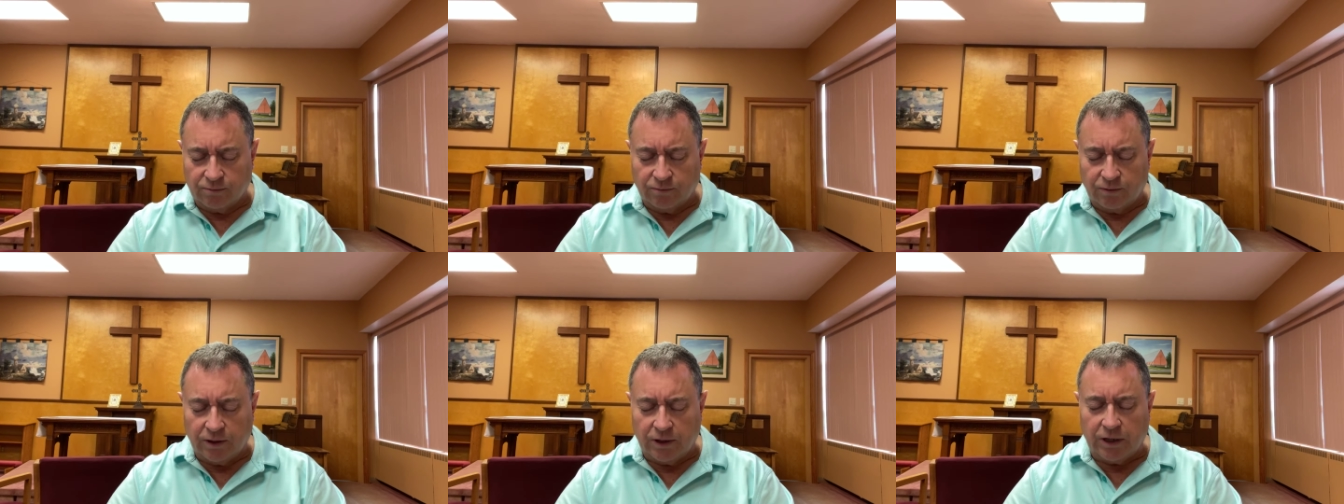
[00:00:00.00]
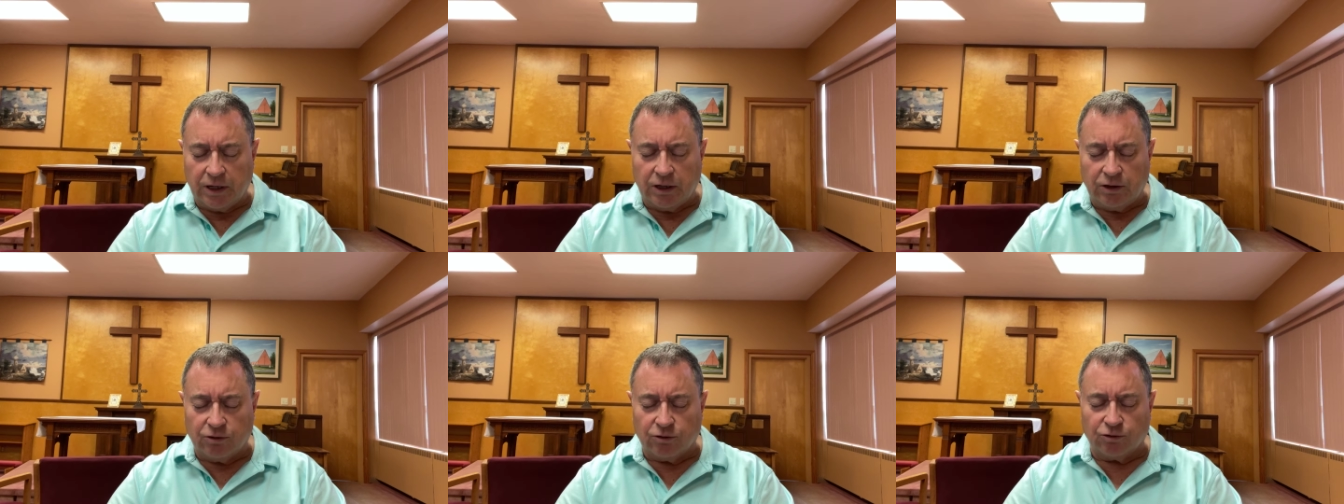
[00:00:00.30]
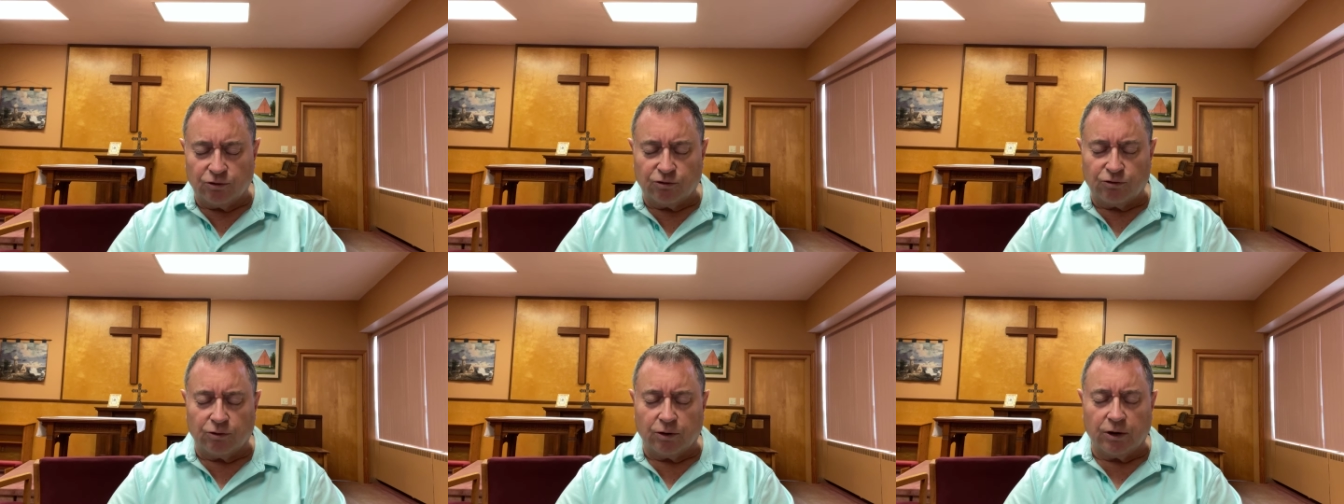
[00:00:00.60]
we need
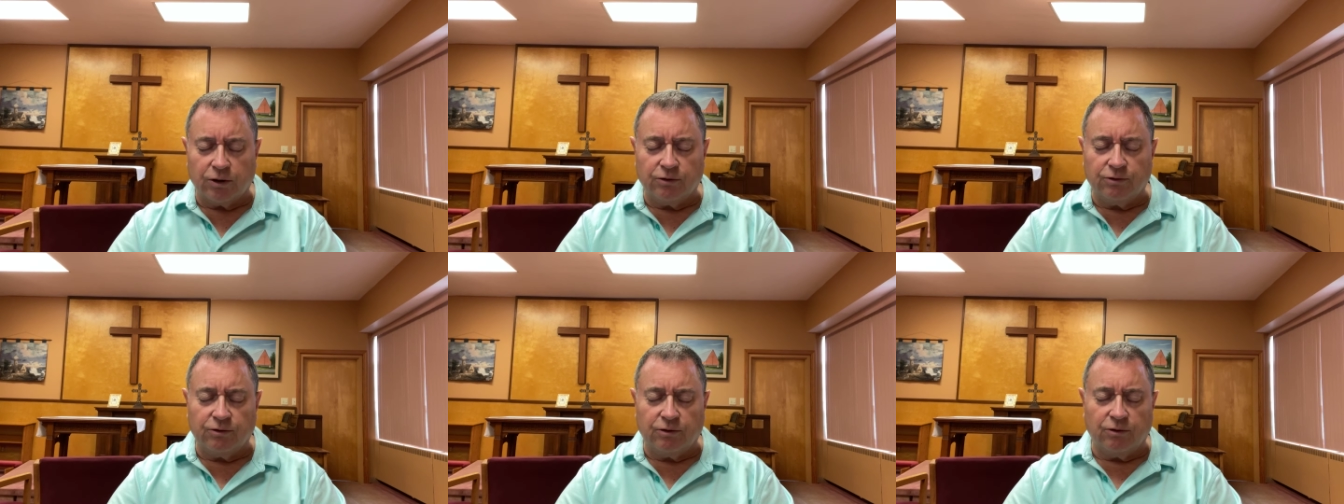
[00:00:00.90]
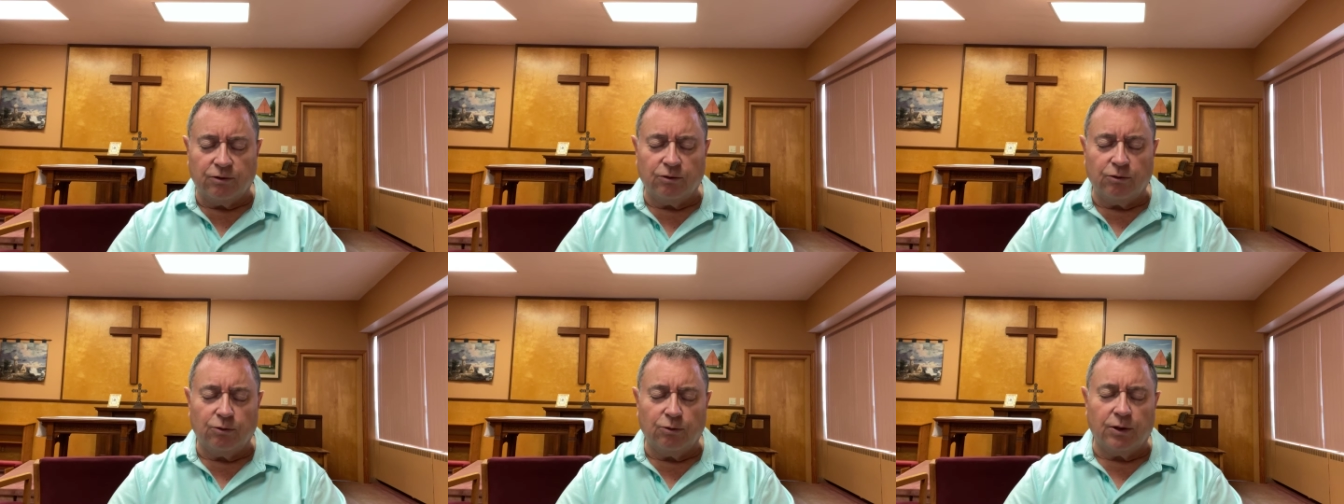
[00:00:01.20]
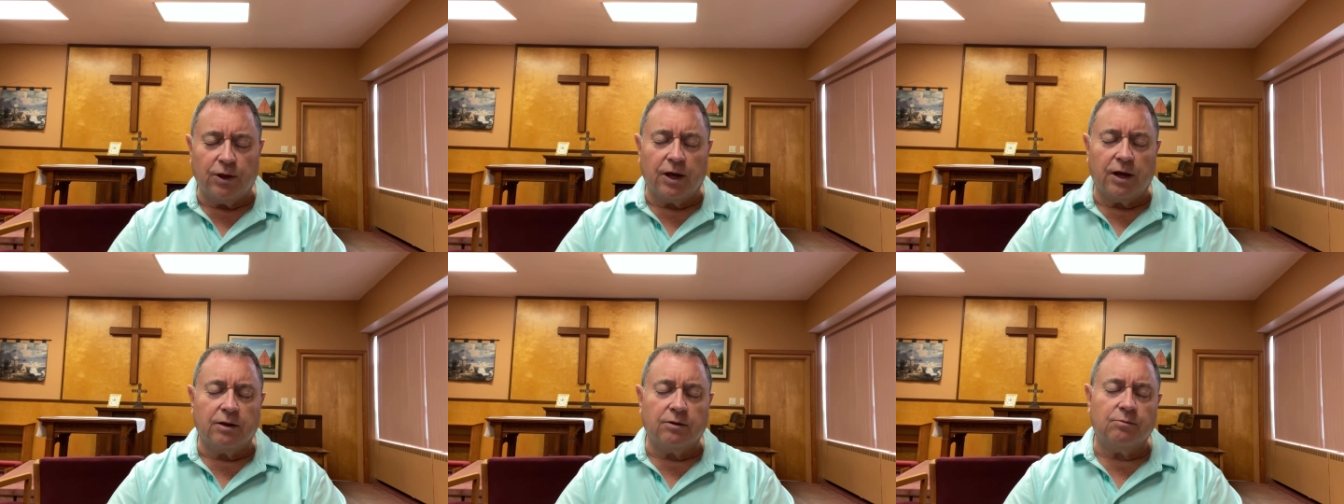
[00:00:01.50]
your strength to do
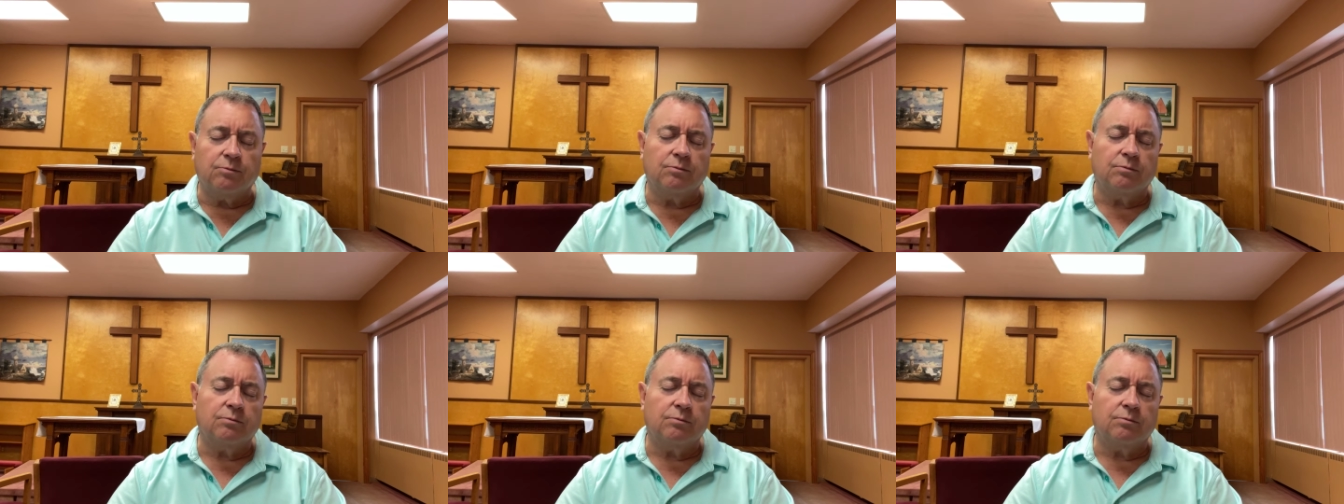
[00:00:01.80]
that.